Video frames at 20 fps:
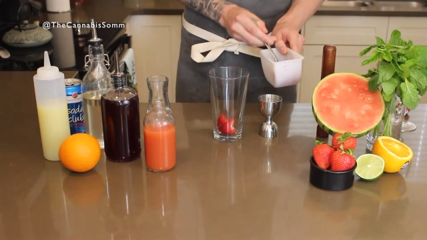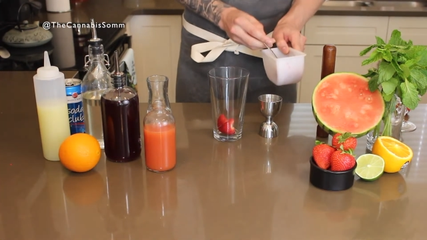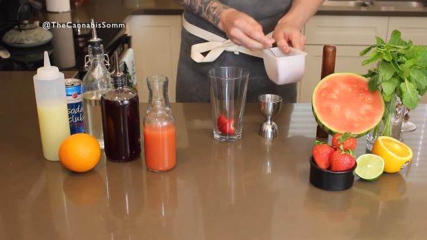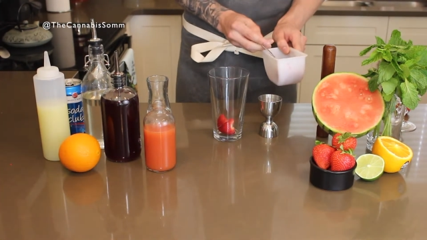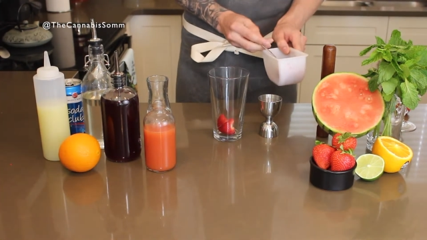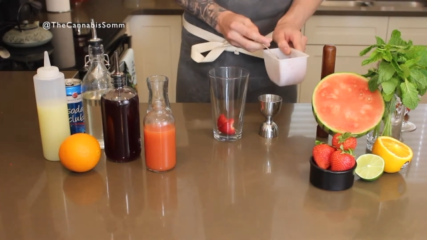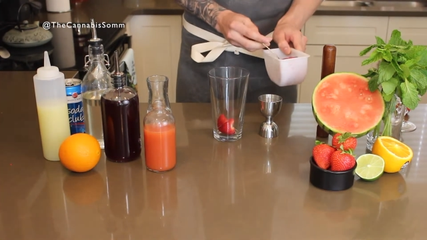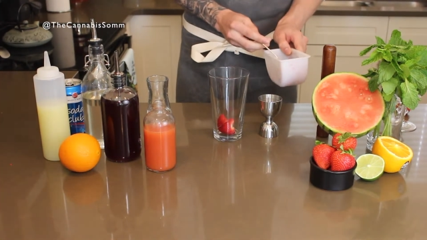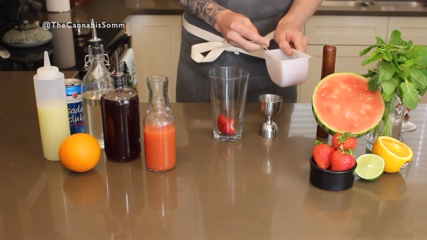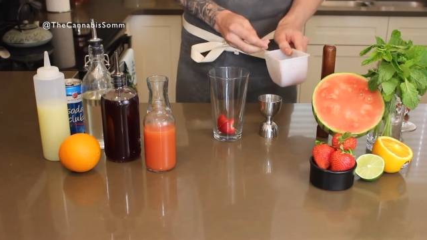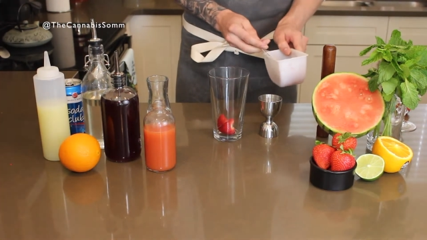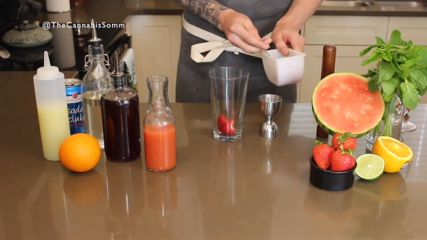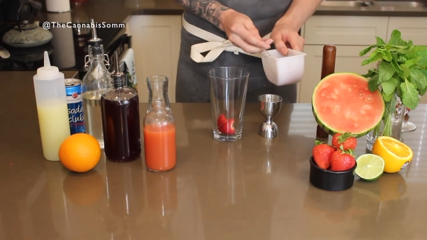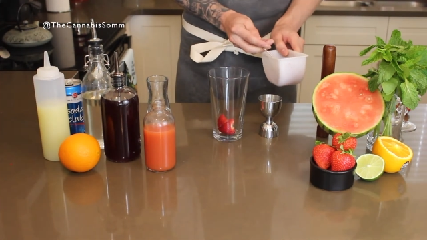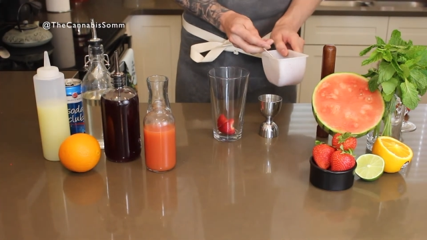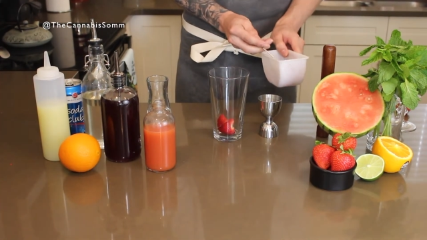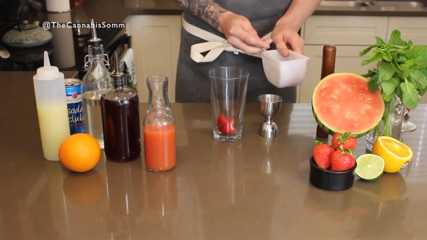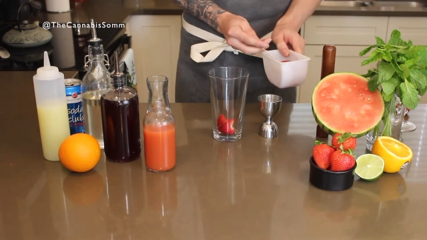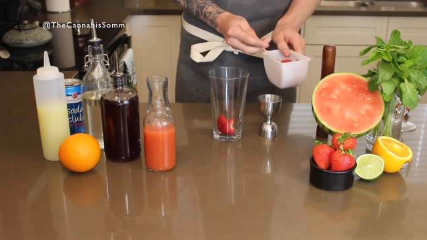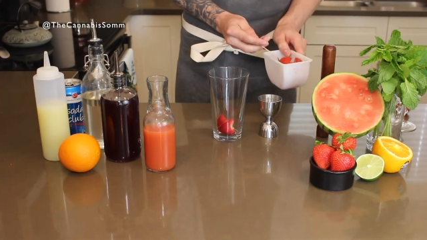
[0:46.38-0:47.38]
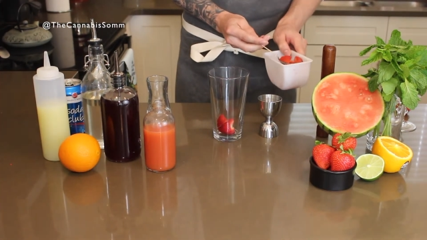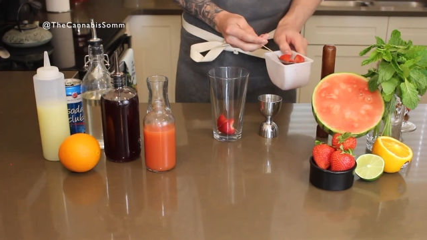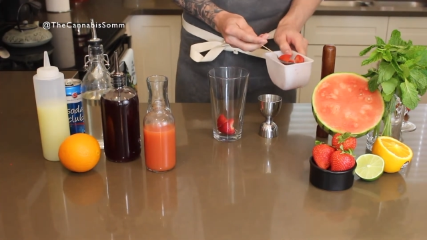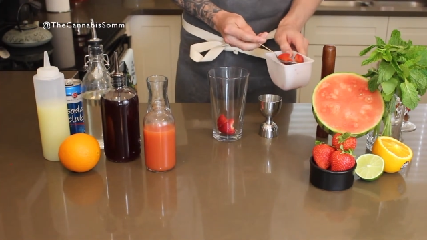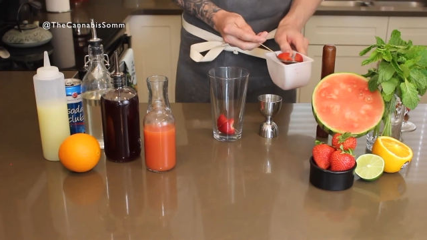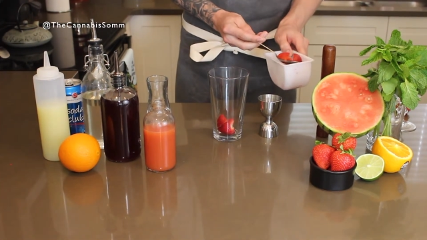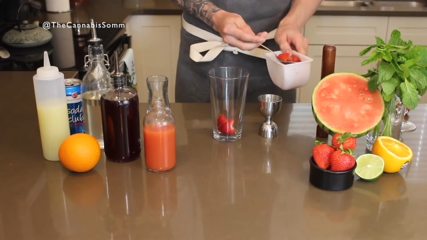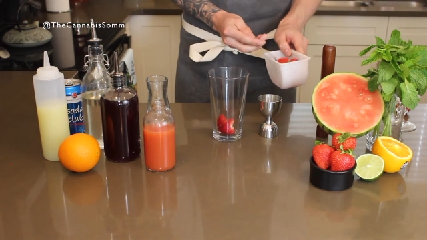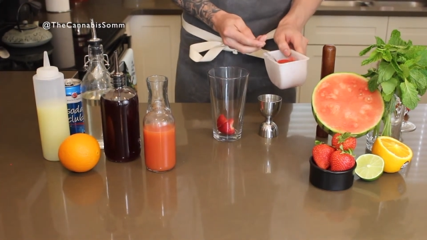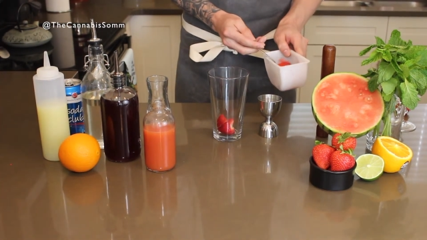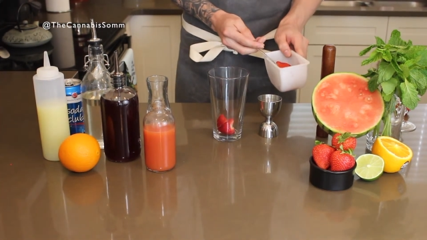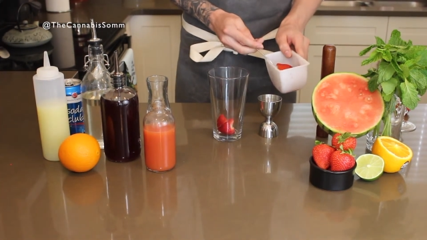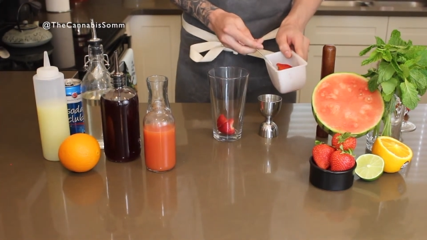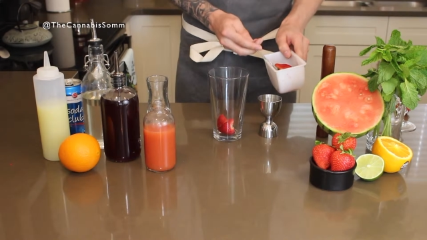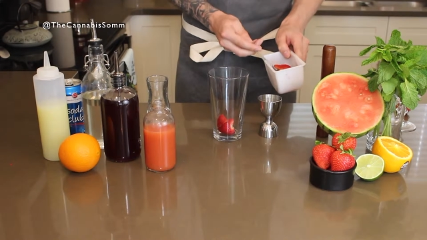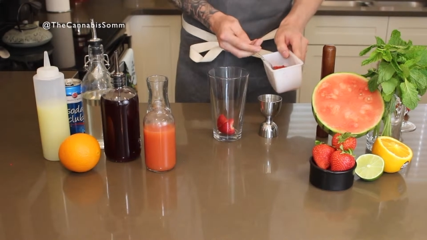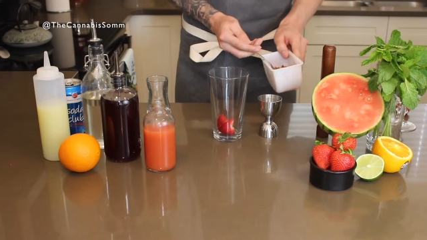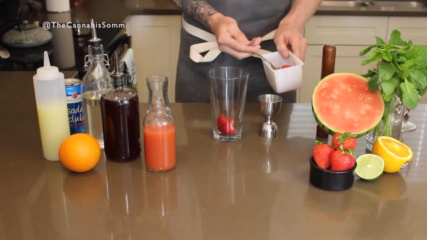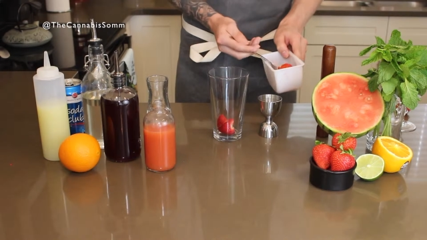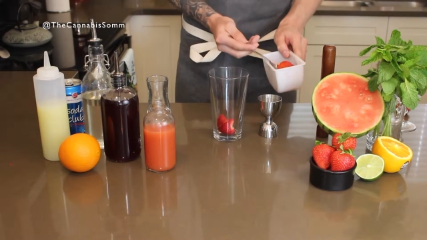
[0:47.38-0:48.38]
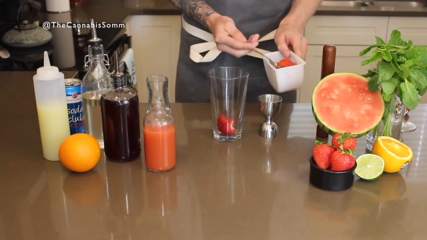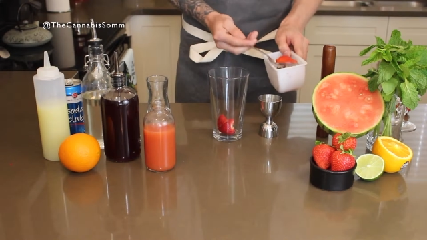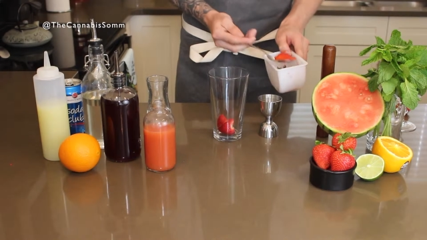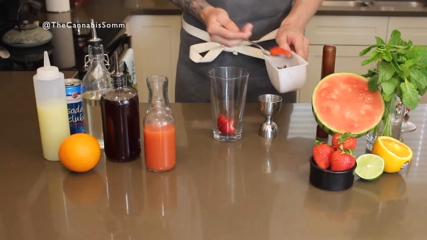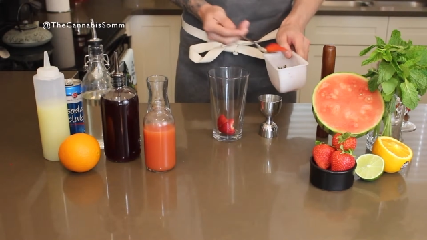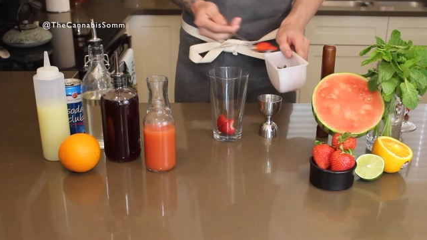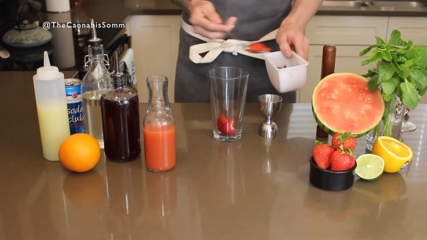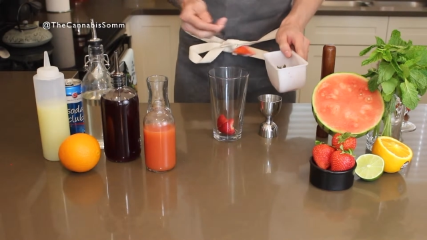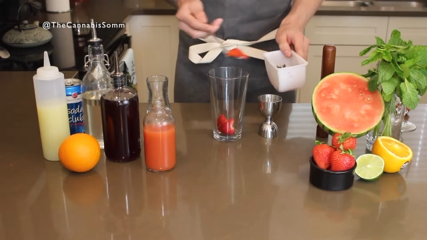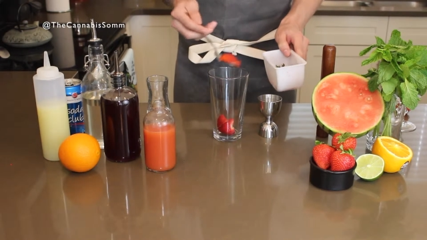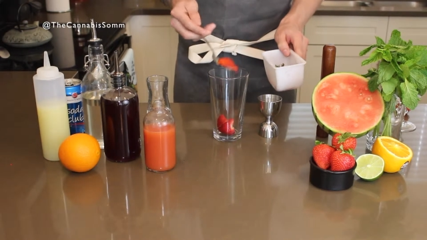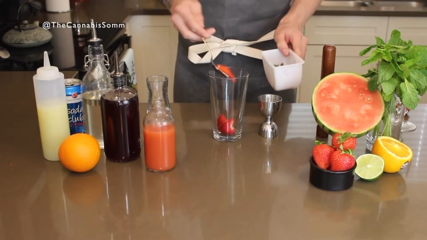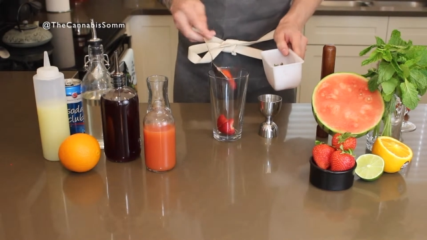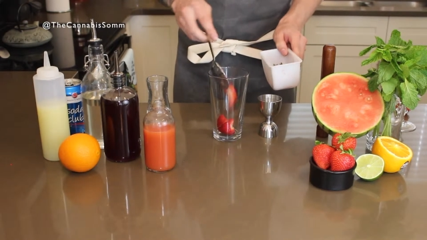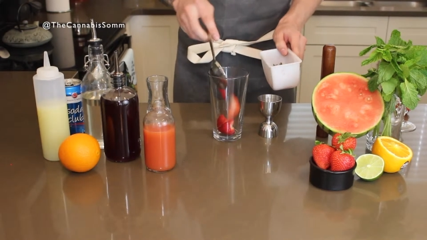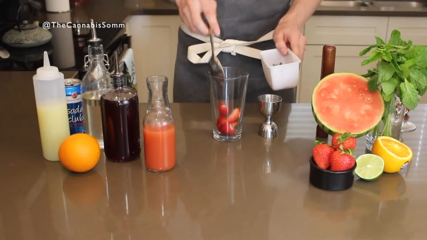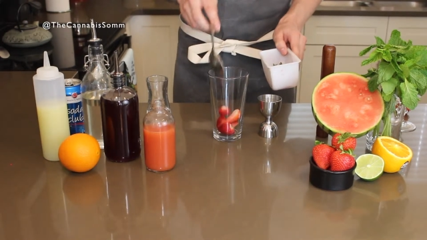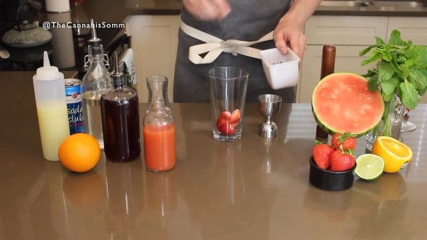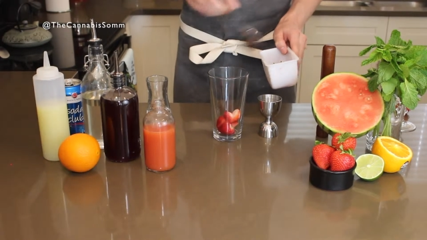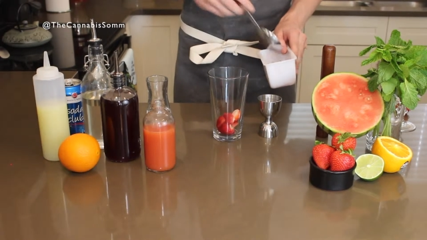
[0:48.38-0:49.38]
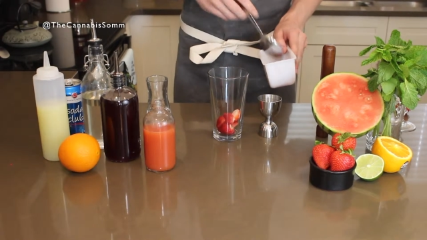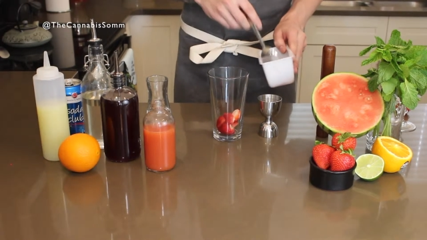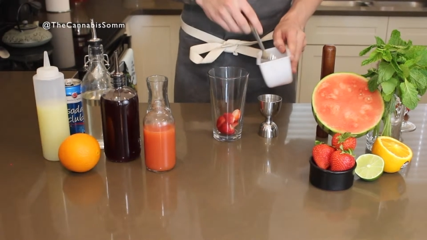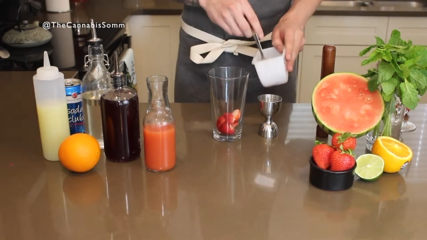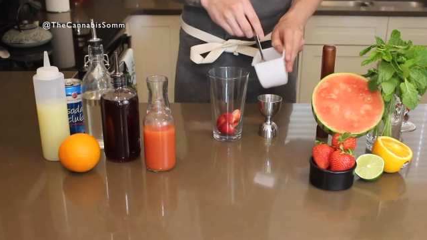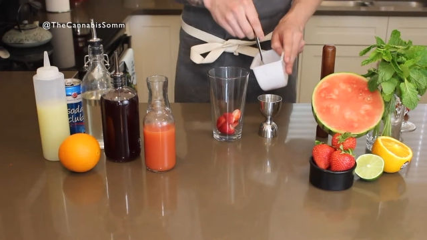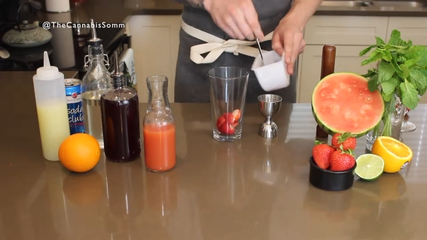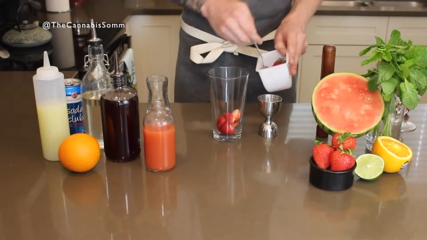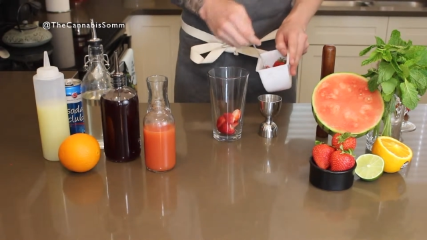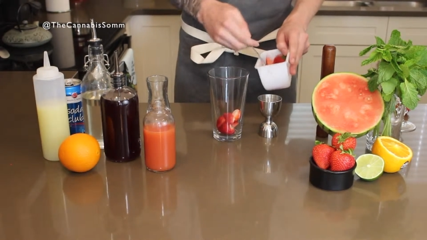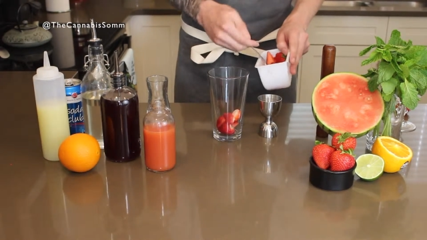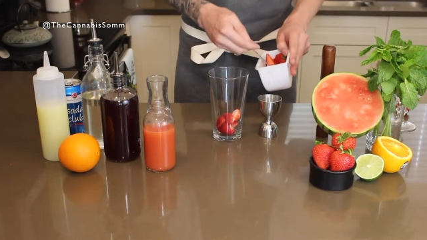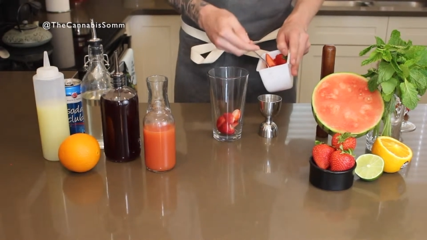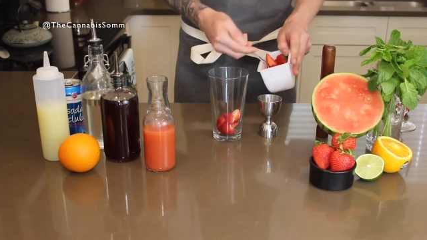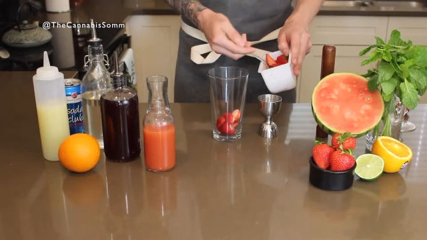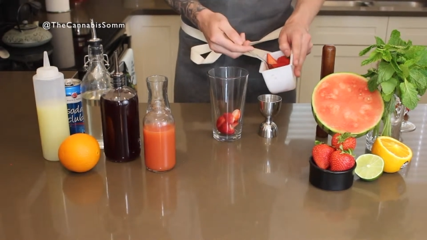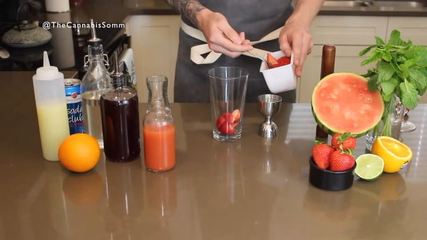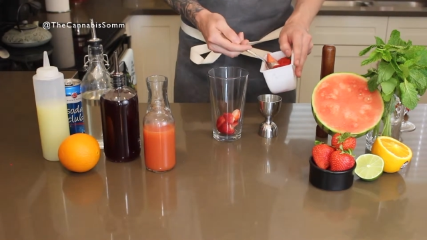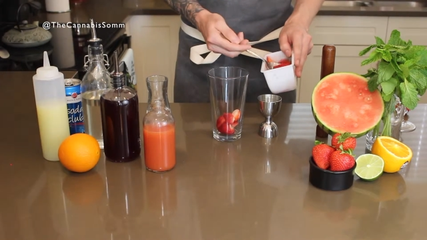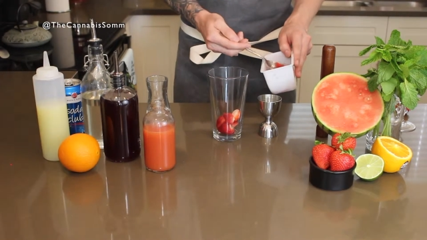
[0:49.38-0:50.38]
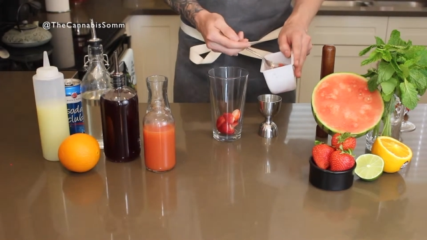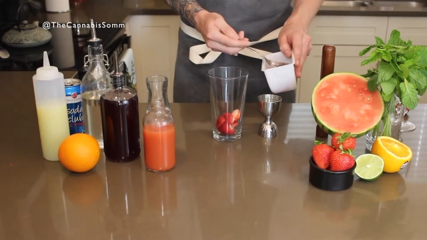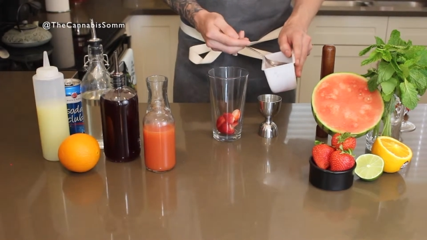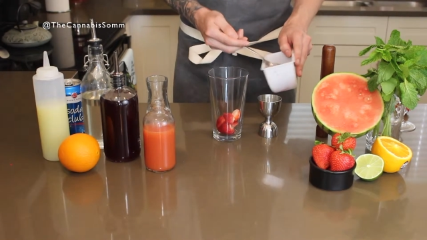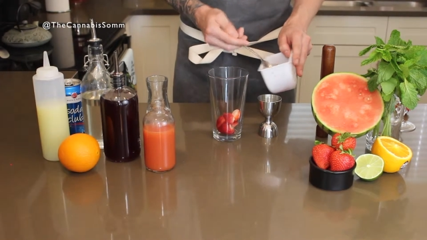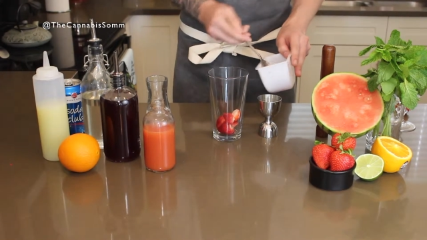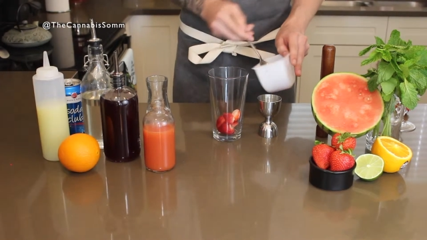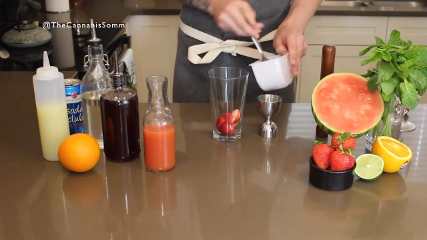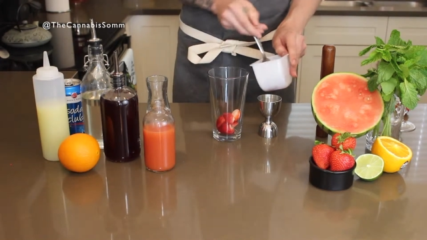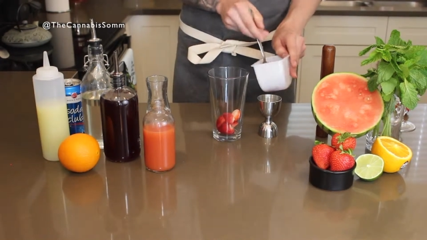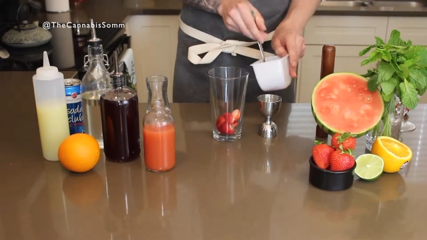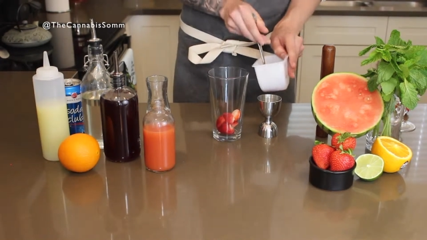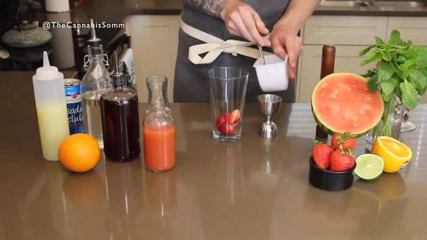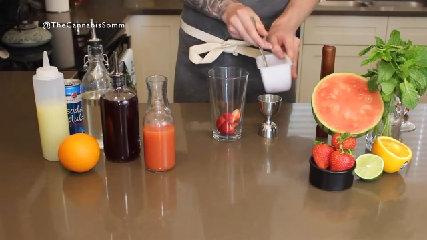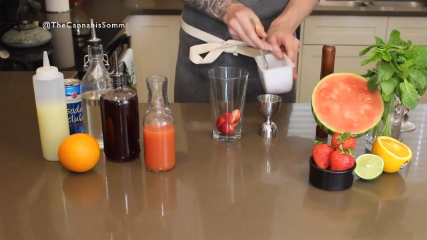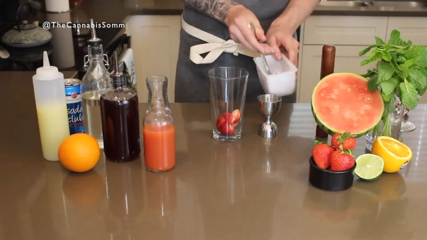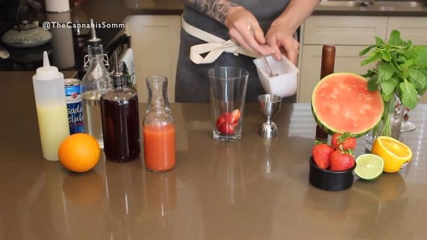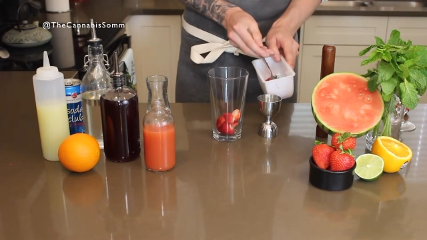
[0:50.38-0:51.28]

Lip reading: (no speaker visible)